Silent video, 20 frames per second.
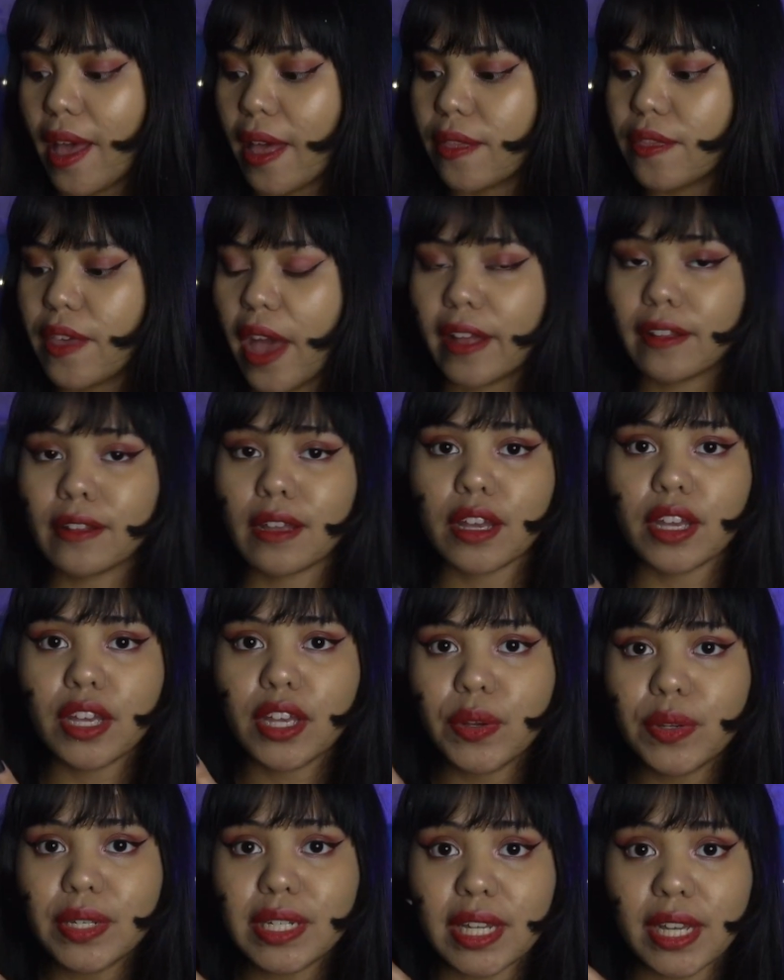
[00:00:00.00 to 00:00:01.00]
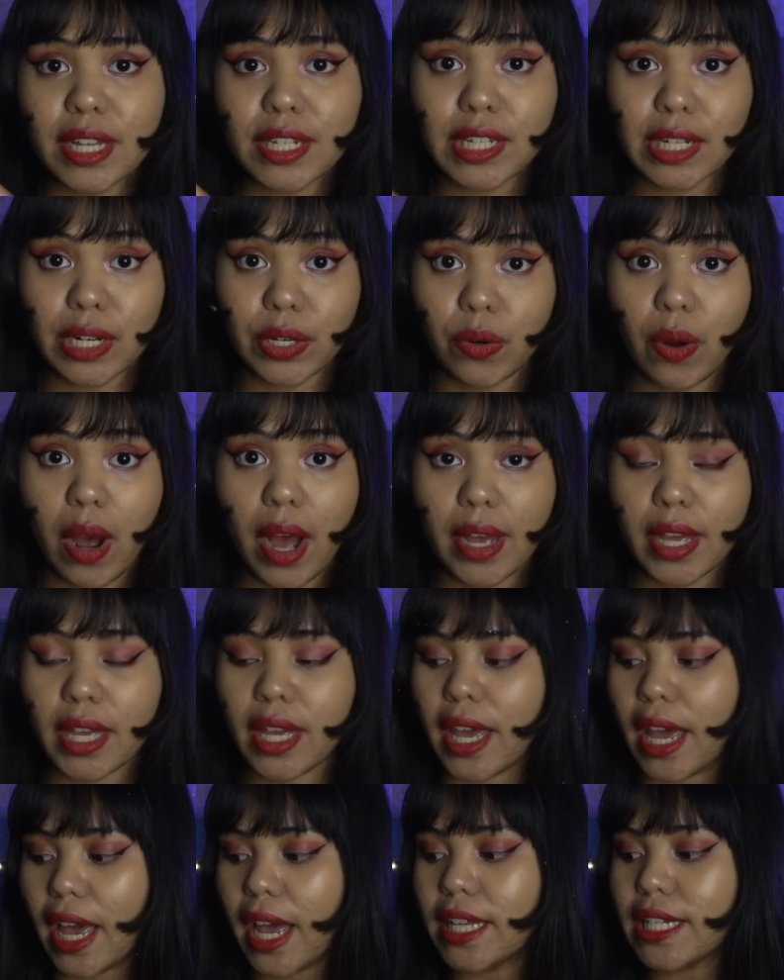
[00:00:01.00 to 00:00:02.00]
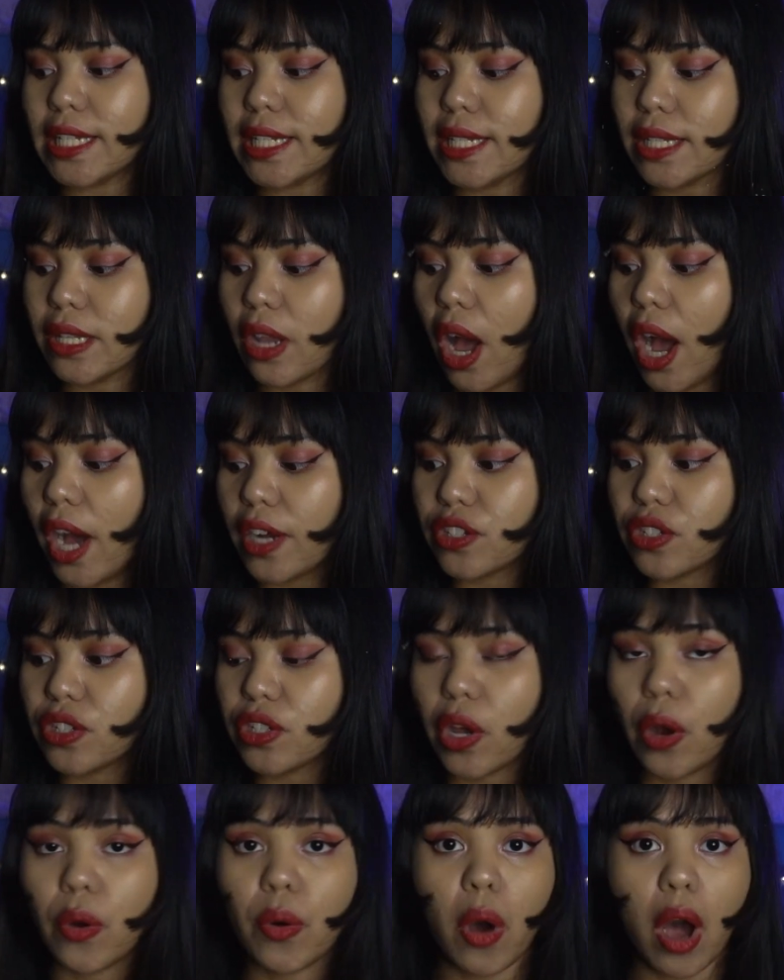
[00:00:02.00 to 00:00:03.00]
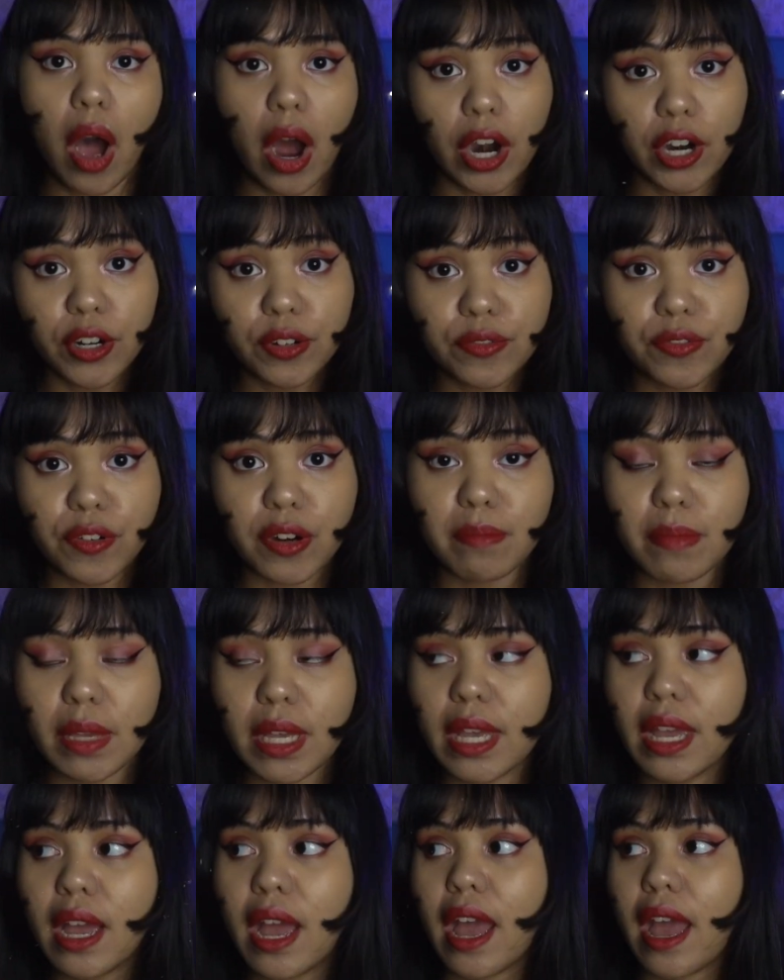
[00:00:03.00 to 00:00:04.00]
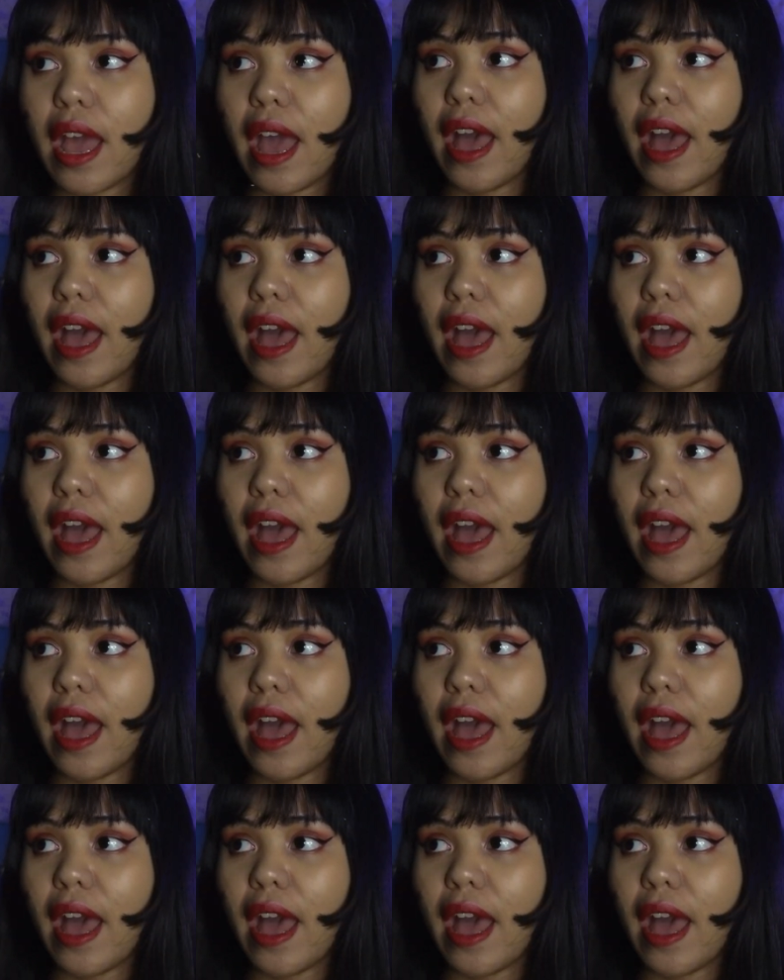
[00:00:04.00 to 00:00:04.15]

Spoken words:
then using scrying is not so hard for me.